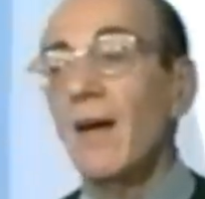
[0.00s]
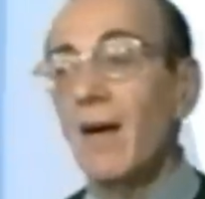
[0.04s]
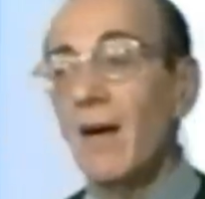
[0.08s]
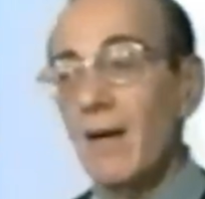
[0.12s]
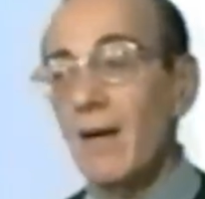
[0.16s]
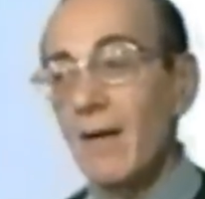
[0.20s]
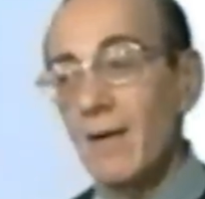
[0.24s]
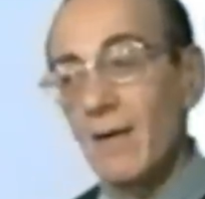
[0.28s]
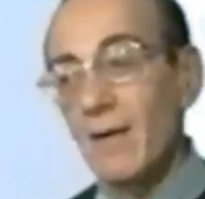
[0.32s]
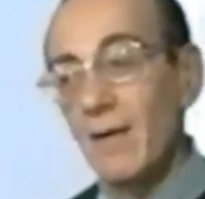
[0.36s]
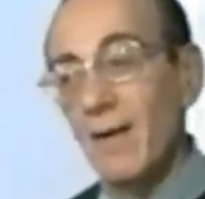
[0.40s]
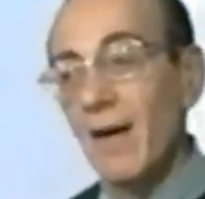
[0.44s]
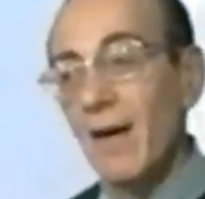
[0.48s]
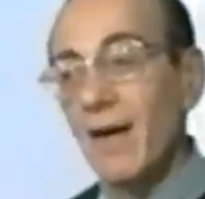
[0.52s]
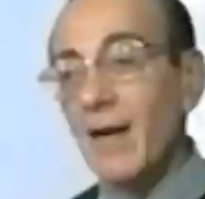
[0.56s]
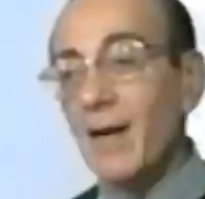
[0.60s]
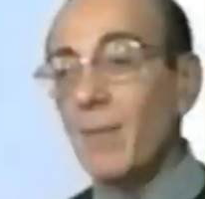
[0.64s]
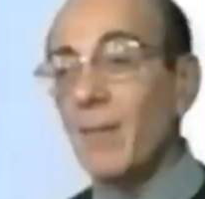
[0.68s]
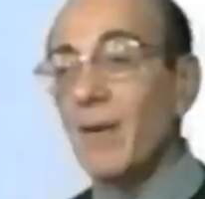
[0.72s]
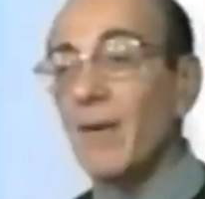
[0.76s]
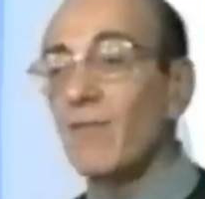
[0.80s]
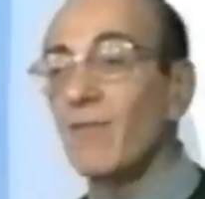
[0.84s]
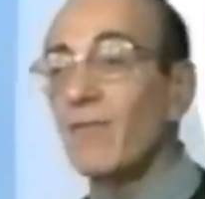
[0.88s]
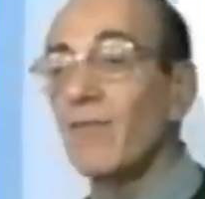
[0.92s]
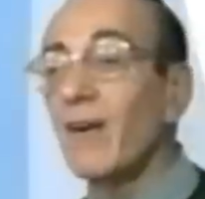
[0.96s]
oh I'm
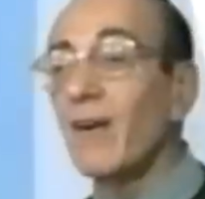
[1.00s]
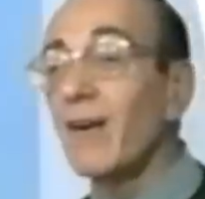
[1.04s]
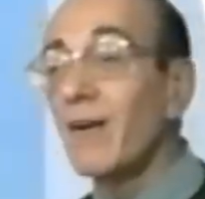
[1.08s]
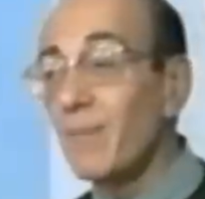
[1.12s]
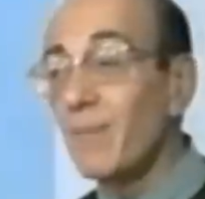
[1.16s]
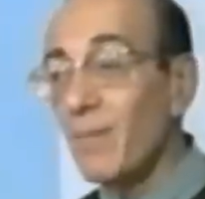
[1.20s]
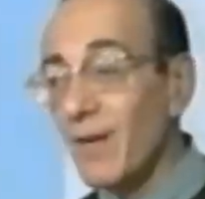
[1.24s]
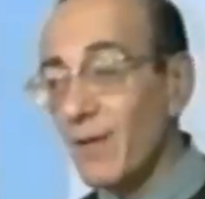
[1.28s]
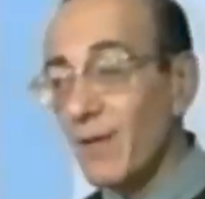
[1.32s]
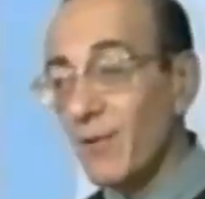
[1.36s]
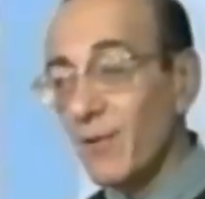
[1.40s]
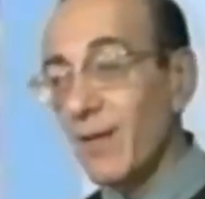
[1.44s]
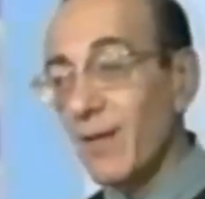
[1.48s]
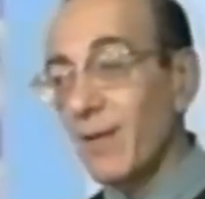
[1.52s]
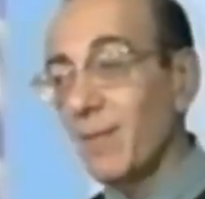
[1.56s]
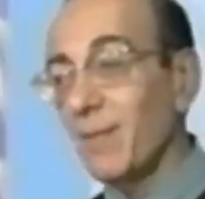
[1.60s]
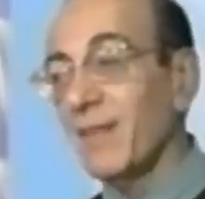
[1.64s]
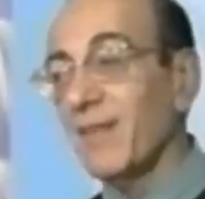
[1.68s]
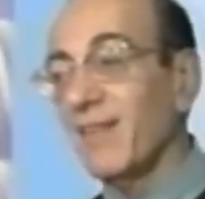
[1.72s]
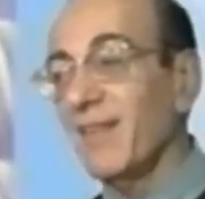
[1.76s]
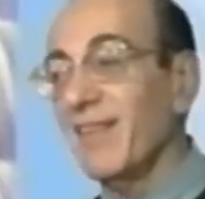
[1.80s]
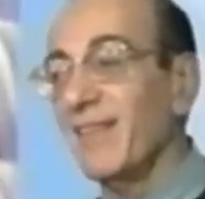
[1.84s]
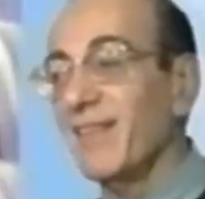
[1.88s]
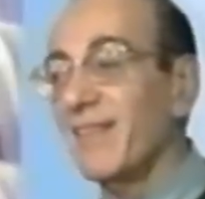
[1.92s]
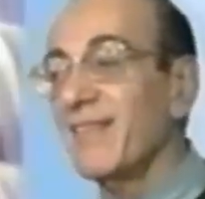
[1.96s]
going to be in very big
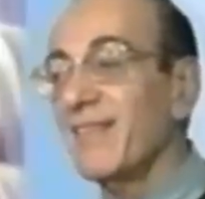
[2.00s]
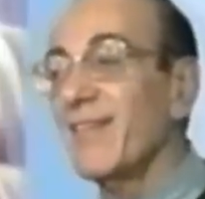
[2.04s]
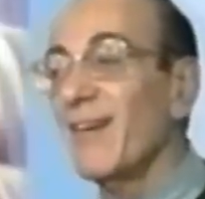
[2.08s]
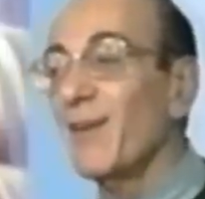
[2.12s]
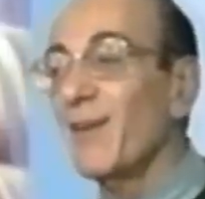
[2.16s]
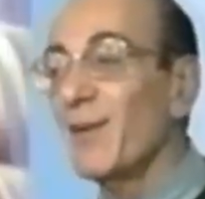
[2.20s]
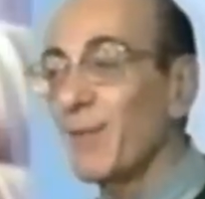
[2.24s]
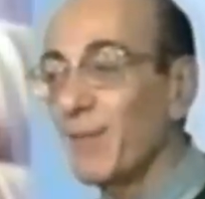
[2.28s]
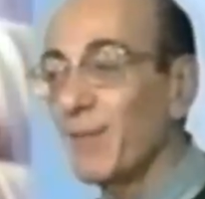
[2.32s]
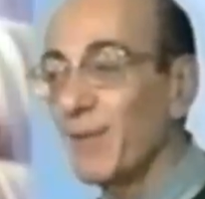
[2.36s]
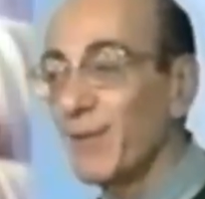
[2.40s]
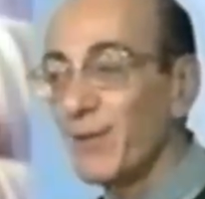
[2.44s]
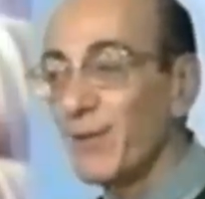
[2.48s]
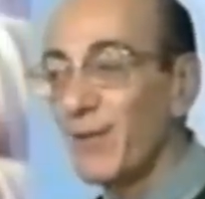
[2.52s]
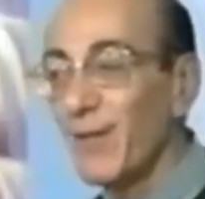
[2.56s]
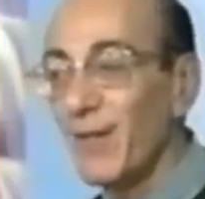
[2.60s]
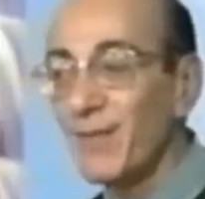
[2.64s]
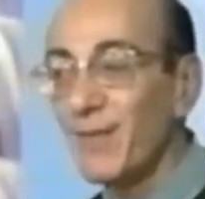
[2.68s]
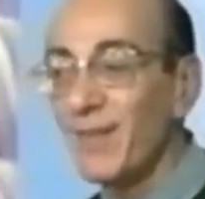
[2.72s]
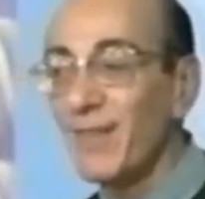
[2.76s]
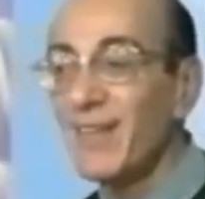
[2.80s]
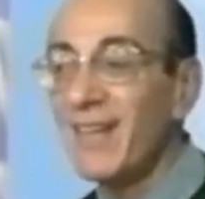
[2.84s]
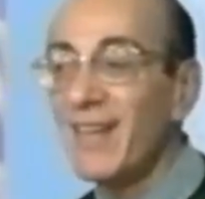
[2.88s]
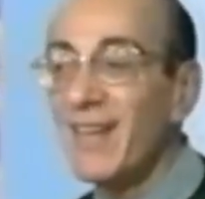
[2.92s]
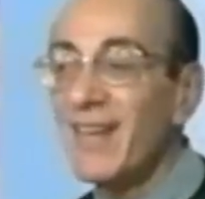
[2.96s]
trouble terrible
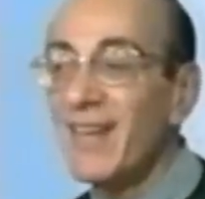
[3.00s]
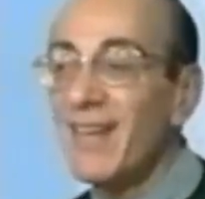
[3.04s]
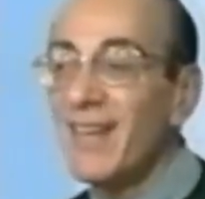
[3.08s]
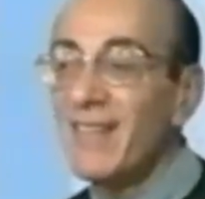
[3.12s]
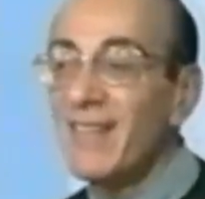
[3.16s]
trouble.